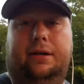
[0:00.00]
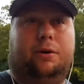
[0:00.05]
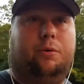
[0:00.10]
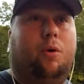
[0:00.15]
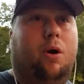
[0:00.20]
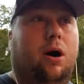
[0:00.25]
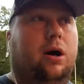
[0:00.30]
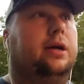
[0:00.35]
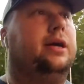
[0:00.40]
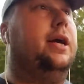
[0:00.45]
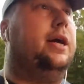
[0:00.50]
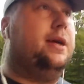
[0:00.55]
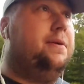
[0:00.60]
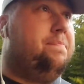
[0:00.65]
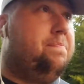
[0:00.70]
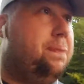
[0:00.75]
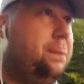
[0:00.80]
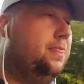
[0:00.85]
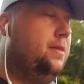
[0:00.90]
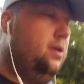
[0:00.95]
here walking.
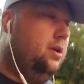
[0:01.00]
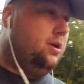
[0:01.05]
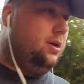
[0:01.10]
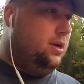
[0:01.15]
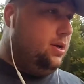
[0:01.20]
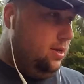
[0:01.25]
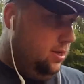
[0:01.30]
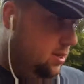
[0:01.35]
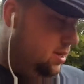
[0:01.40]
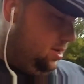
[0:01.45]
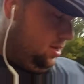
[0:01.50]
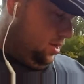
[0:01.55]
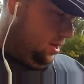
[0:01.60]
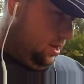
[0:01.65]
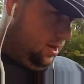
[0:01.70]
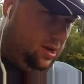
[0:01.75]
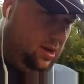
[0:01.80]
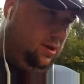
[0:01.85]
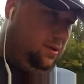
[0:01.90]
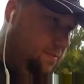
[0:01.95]

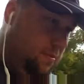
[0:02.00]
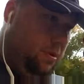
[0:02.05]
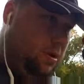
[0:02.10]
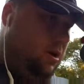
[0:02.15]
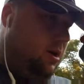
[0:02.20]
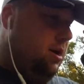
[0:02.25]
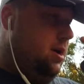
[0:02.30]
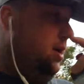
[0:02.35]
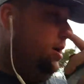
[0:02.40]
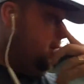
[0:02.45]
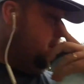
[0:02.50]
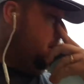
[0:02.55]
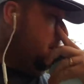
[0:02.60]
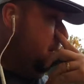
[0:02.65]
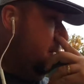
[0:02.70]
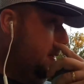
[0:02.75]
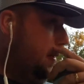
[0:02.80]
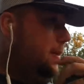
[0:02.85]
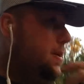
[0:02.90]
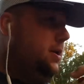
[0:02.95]
Um,
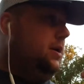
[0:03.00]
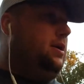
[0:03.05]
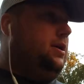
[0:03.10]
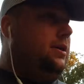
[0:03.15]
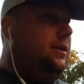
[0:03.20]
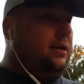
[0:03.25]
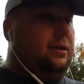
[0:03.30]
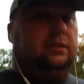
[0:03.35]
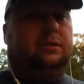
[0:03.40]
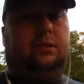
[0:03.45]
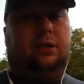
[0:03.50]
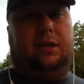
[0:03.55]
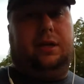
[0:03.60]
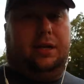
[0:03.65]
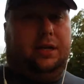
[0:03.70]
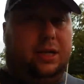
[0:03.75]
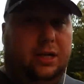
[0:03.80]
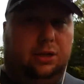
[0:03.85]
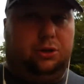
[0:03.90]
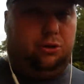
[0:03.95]
yesterday
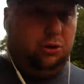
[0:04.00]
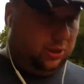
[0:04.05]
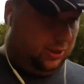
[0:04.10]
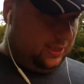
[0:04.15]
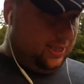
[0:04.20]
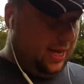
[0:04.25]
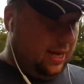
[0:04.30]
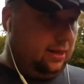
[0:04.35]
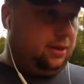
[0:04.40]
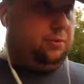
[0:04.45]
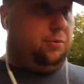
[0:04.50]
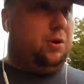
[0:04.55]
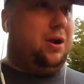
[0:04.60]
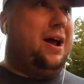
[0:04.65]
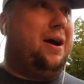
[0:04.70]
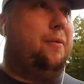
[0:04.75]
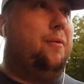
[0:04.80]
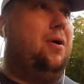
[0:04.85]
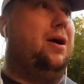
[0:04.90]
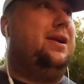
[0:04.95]
I didn't do exactly what
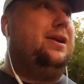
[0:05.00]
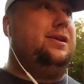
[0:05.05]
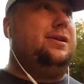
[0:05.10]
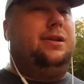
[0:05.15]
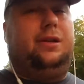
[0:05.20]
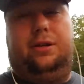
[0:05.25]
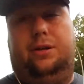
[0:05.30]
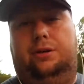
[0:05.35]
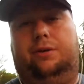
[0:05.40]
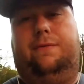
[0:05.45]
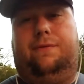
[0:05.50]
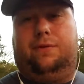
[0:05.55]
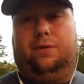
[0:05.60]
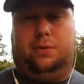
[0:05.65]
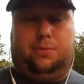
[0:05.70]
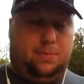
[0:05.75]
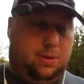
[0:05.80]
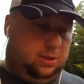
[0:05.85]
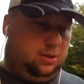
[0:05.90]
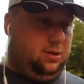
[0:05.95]
I wanted to do
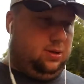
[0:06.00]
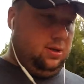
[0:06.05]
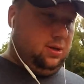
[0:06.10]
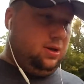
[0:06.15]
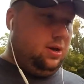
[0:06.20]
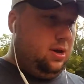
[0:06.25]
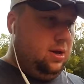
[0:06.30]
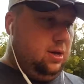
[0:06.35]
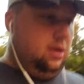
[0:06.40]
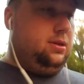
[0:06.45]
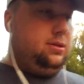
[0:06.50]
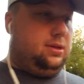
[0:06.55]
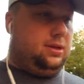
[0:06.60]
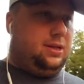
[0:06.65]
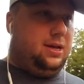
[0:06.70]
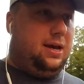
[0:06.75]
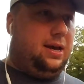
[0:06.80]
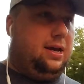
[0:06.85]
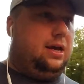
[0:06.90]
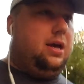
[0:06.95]
for my,
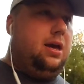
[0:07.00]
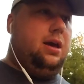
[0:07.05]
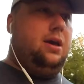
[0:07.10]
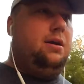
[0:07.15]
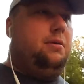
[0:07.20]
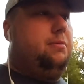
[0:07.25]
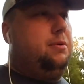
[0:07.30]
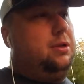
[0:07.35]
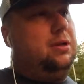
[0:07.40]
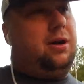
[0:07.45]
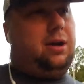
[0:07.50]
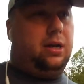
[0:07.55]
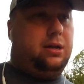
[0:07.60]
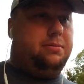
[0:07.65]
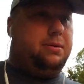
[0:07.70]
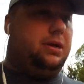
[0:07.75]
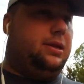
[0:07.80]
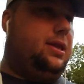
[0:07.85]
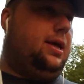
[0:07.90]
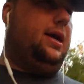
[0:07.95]
today, and we talked
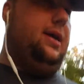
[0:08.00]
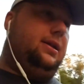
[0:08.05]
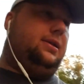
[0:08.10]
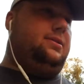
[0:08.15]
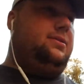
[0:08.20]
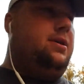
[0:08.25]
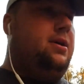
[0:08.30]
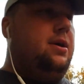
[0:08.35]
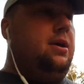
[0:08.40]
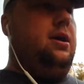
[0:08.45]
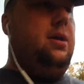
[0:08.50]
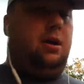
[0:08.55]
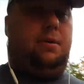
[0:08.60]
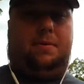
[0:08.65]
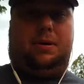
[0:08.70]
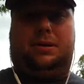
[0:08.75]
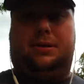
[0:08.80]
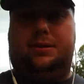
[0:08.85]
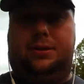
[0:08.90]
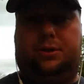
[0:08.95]
about that,
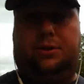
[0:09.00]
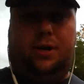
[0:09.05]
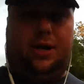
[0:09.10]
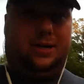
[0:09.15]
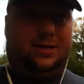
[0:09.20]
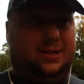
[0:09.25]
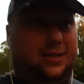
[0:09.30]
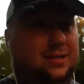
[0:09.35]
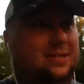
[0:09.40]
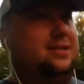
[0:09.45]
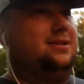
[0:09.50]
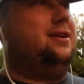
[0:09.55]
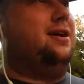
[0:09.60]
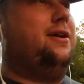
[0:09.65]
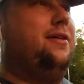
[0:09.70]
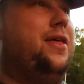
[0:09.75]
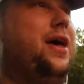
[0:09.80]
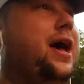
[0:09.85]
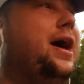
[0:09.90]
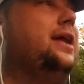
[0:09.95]
about distractions and
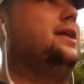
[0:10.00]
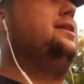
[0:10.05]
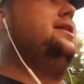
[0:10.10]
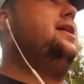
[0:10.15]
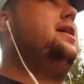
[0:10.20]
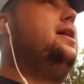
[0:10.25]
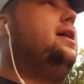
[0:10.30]
all that.